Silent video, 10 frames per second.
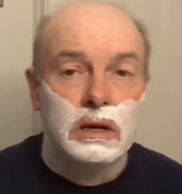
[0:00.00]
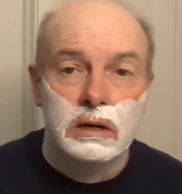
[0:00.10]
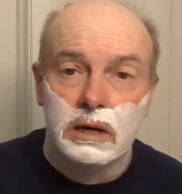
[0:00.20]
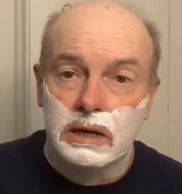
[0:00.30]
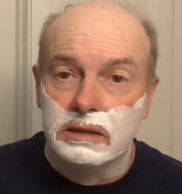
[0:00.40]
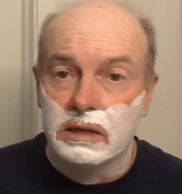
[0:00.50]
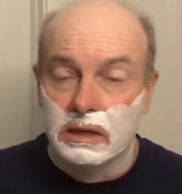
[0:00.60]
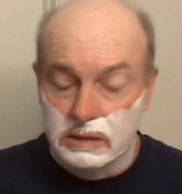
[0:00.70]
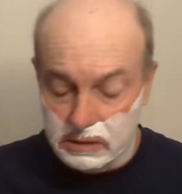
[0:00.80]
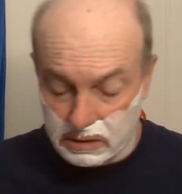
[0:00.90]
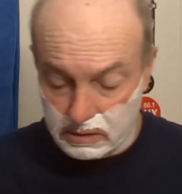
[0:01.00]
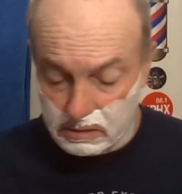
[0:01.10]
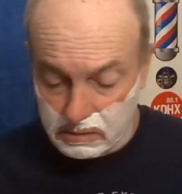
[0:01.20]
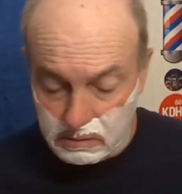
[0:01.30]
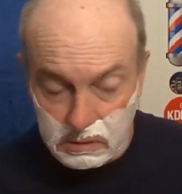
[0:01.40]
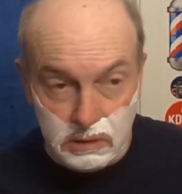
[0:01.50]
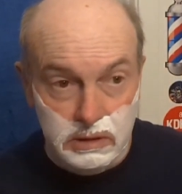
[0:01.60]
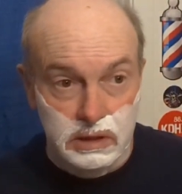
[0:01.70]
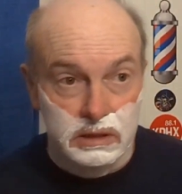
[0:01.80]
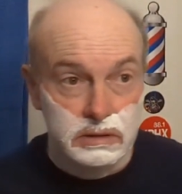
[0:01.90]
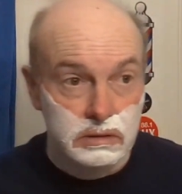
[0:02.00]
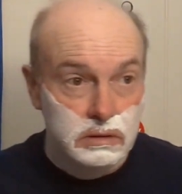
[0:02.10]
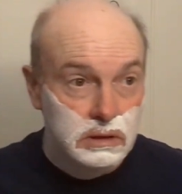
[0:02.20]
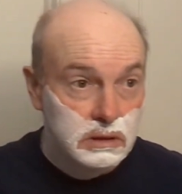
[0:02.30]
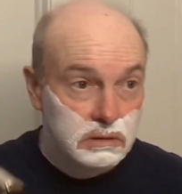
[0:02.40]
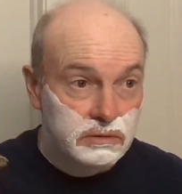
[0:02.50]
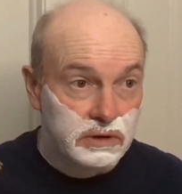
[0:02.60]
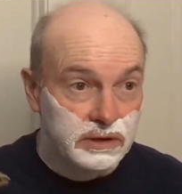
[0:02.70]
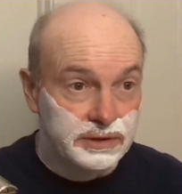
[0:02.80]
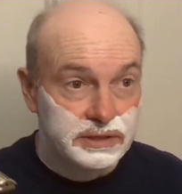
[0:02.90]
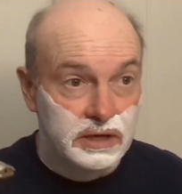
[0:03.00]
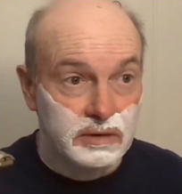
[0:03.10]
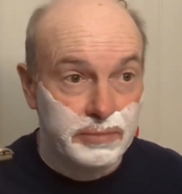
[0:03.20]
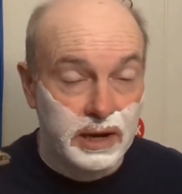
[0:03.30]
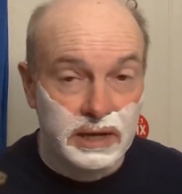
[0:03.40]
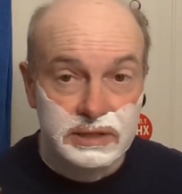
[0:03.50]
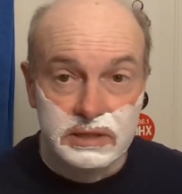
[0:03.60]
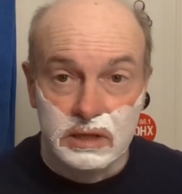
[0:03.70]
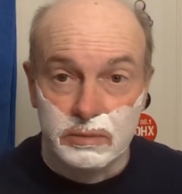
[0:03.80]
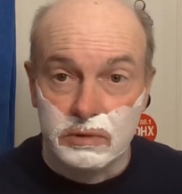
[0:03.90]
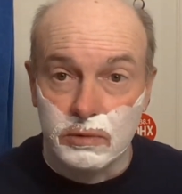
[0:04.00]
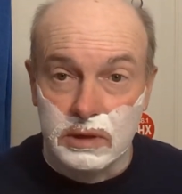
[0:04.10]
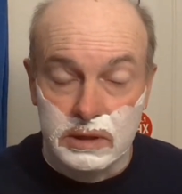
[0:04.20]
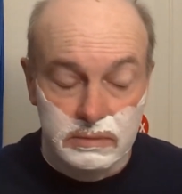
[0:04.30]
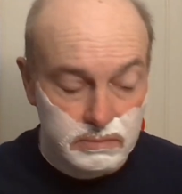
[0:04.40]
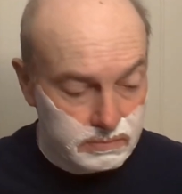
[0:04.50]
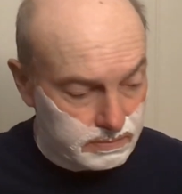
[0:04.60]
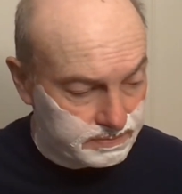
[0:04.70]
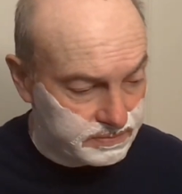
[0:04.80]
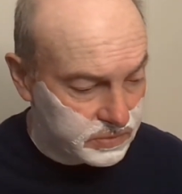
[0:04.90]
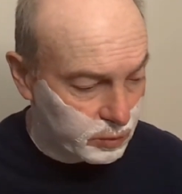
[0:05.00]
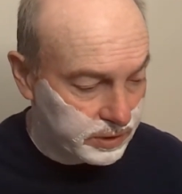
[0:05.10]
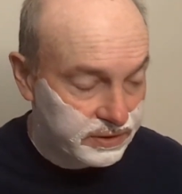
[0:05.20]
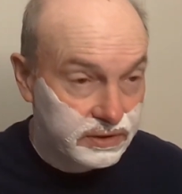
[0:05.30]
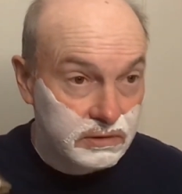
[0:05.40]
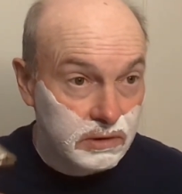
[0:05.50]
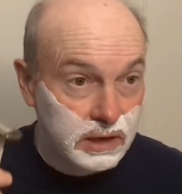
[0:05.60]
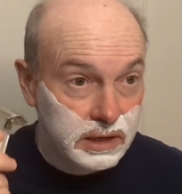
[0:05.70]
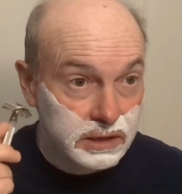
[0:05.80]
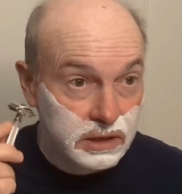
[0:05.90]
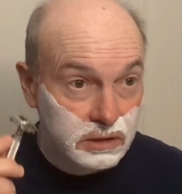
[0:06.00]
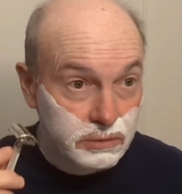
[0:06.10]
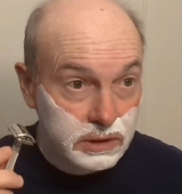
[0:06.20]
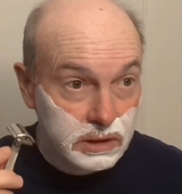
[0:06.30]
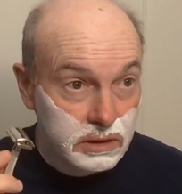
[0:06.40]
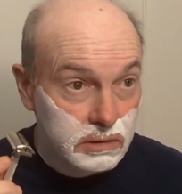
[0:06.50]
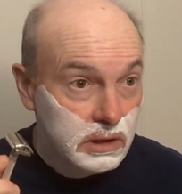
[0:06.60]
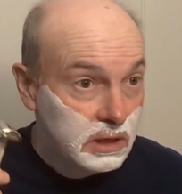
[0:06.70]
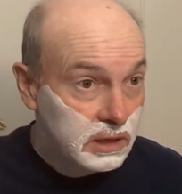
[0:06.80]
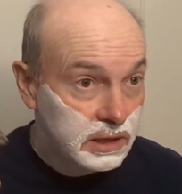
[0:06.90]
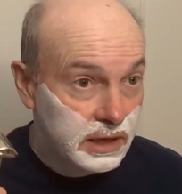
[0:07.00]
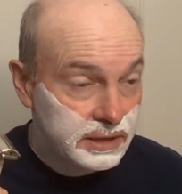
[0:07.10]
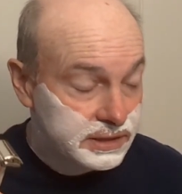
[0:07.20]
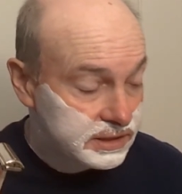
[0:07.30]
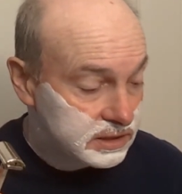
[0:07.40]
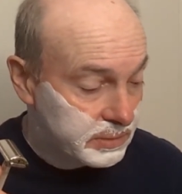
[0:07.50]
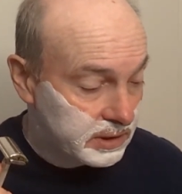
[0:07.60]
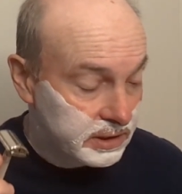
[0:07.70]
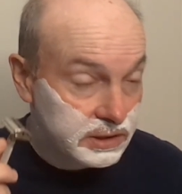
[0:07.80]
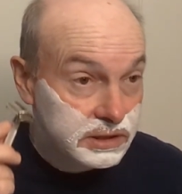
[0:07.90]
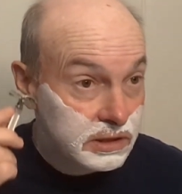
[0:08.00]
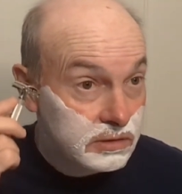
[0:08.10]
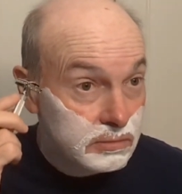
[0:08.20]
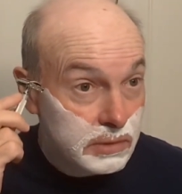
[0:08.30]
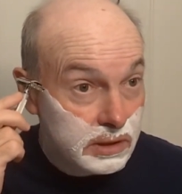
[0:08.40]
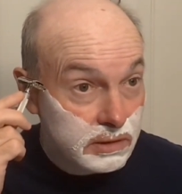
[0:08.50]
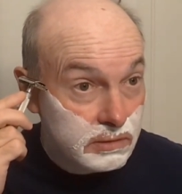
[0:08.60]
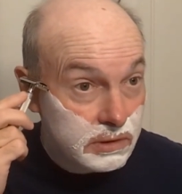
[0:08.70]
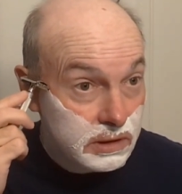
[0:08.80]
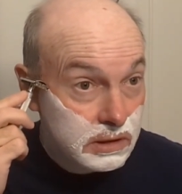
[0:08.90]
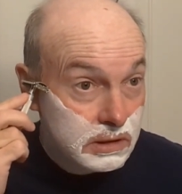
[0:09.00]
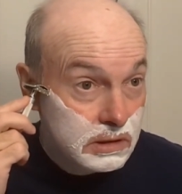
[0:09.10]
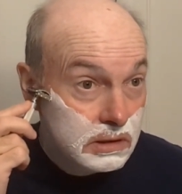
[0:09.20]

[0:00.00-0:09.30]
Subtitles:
All right, and go ahead, try this out. Pass number one with the grain. Here we go. Nice smelling soap, by the way.